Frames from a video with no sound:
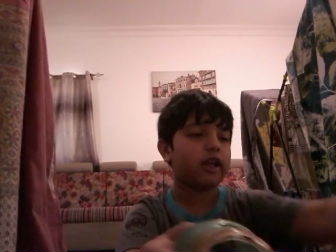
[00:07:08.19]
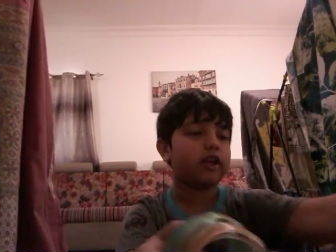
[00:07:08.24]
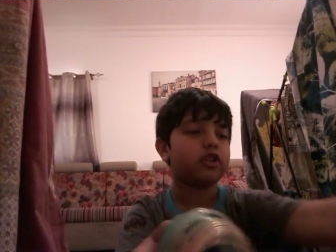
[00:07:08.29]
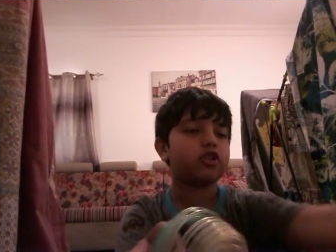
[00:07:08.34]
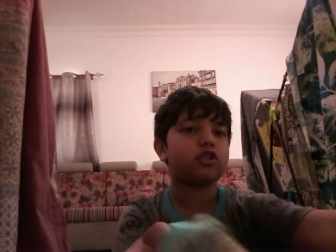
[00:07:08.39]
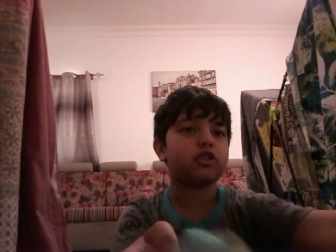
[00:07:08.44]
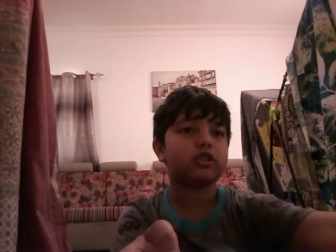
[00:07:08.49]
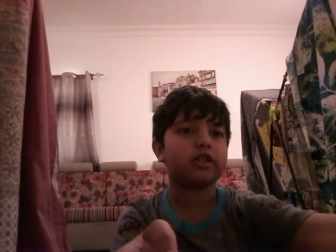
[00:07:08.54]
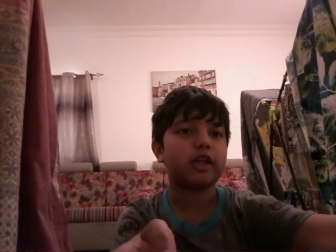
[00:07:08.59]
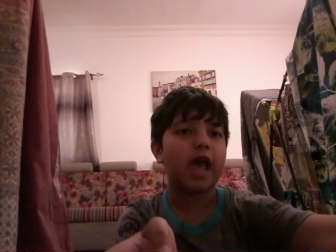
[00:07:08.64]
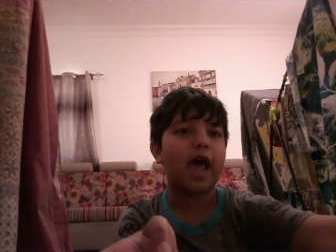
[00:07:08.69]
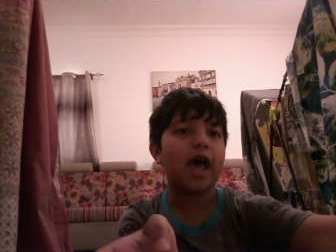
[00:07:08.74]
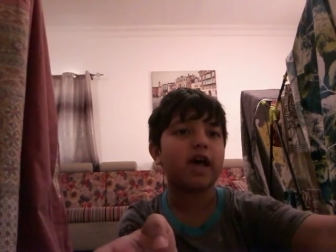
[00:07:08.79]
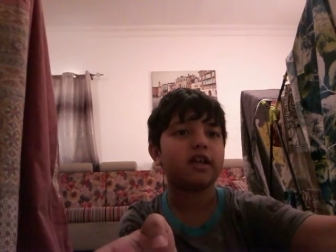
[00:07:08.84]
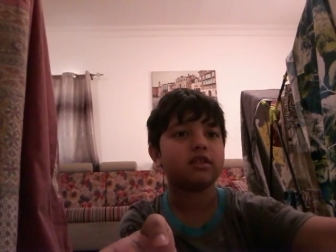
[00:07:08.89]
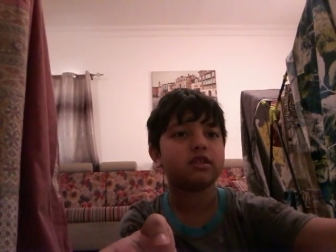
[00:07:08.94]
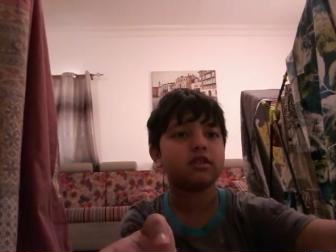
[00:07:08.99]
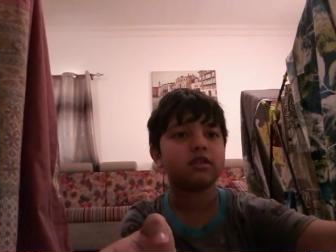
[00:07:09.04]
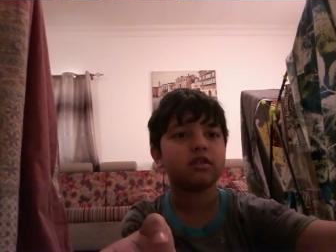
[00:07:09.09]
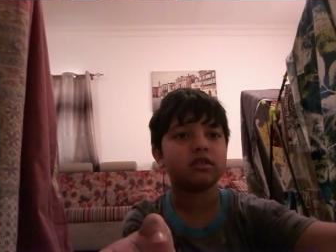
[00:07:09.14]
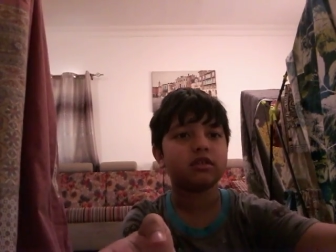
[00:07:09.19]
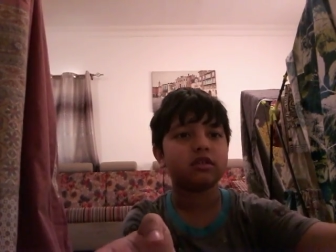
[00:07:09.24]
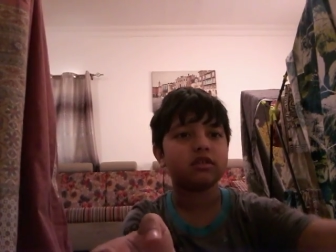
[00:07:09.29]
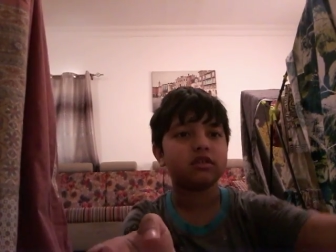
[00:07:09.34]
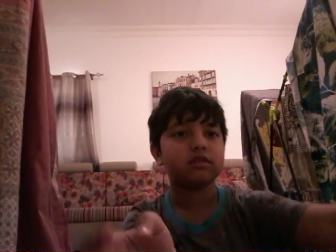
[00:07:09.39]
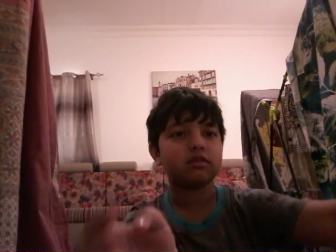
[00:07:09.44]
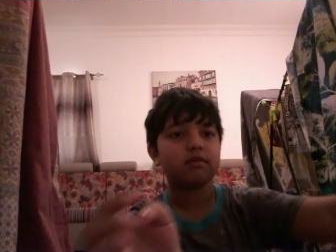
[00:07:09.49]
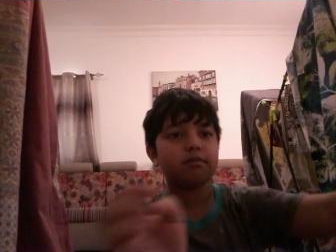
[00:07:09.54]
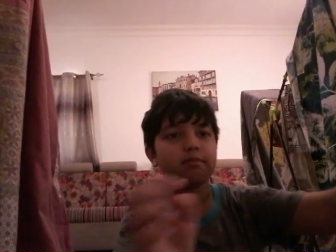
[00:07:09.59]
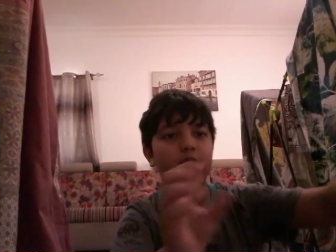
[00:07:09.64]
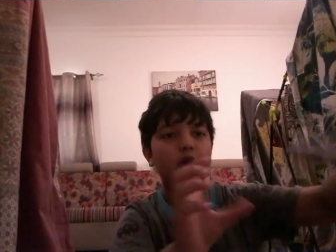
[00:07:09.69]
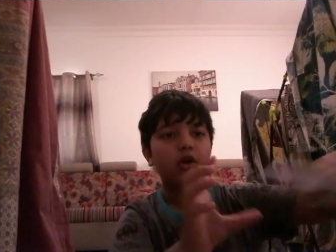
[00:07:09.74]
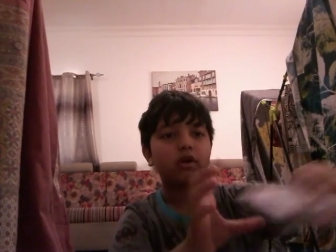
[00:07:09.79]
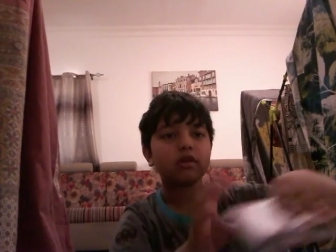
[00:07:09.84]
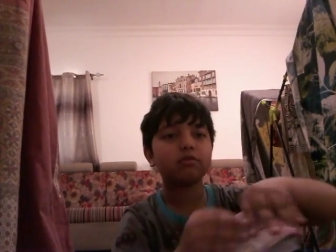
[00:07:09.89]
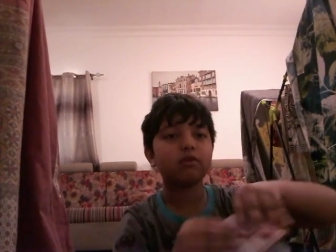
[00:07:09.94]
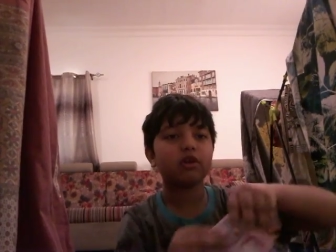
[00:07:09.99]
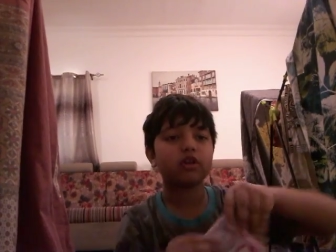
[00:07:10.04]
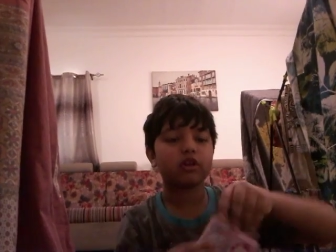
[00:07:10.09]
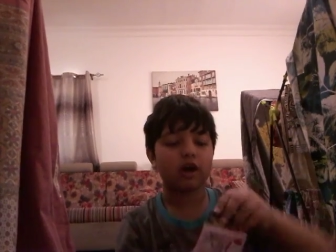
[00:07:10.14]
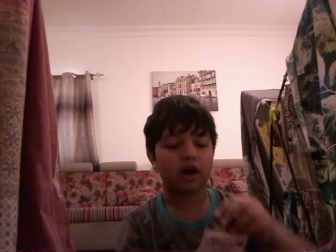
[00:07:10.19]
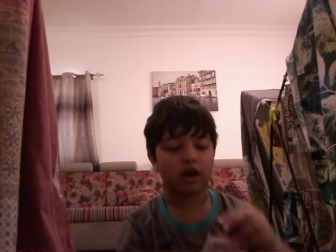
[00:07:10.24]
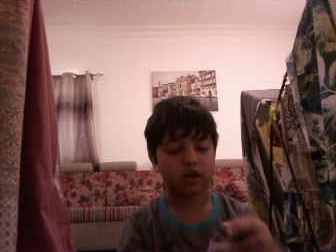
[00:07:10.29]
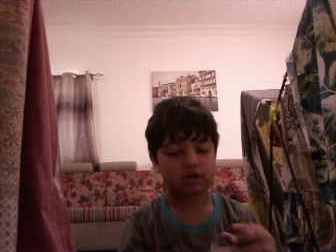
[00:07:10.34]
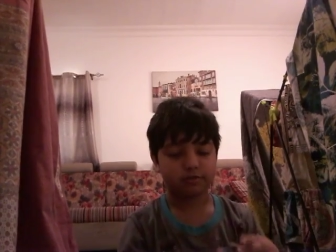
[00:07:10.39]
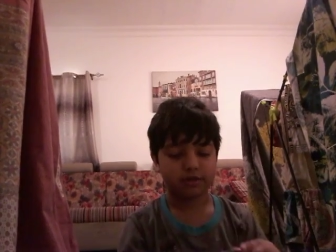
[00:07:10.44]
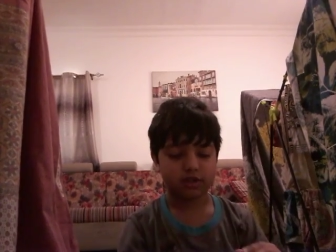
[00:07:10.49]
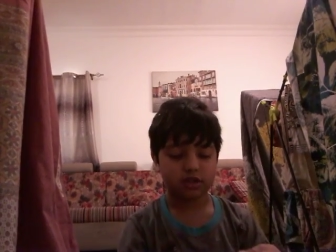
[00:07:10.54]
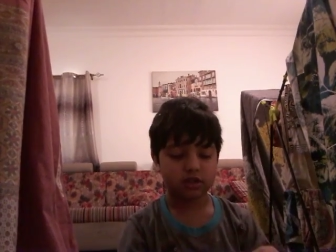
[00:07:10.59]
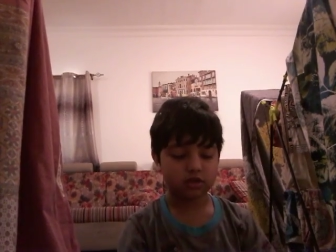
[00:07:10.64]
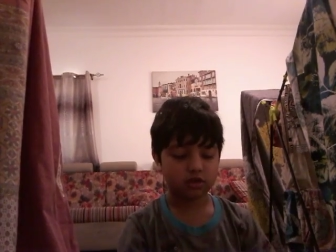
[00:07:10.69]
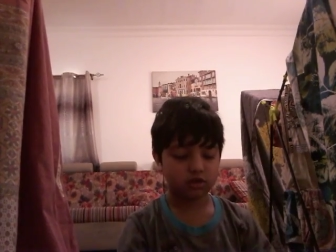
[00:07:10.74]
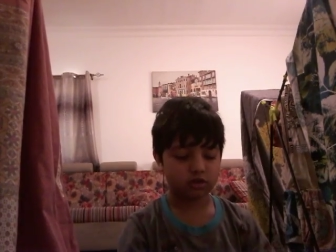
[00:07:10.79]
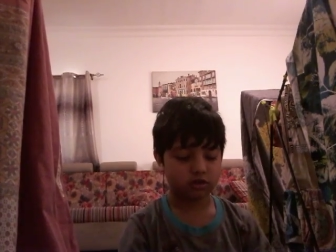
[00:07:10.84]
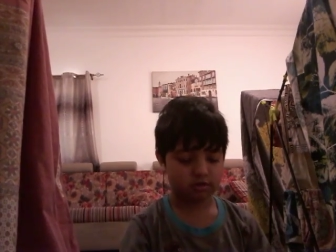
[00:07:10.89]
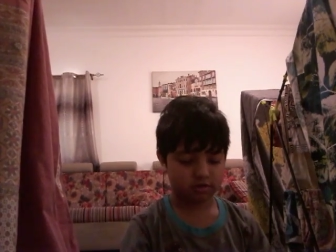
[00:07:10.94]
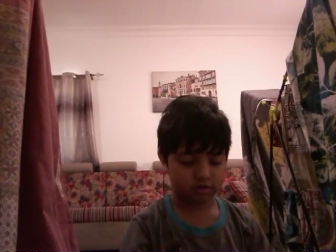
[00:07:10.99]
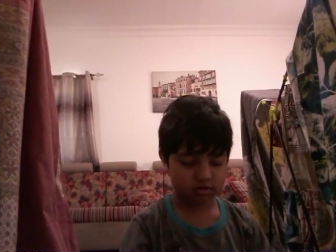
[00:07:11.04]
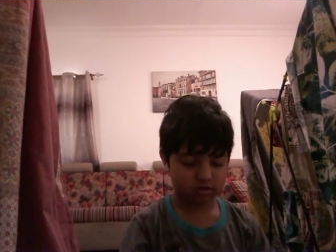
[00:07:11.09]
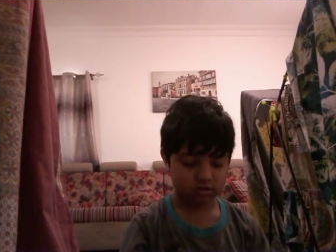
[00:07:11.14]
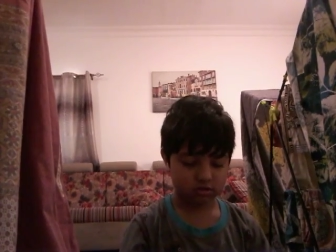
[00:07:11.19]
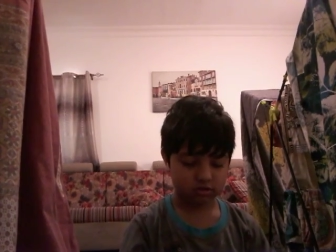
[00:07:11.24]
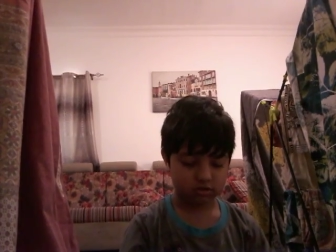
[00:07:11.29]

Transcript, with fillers: and she has Pokemon card, my sister.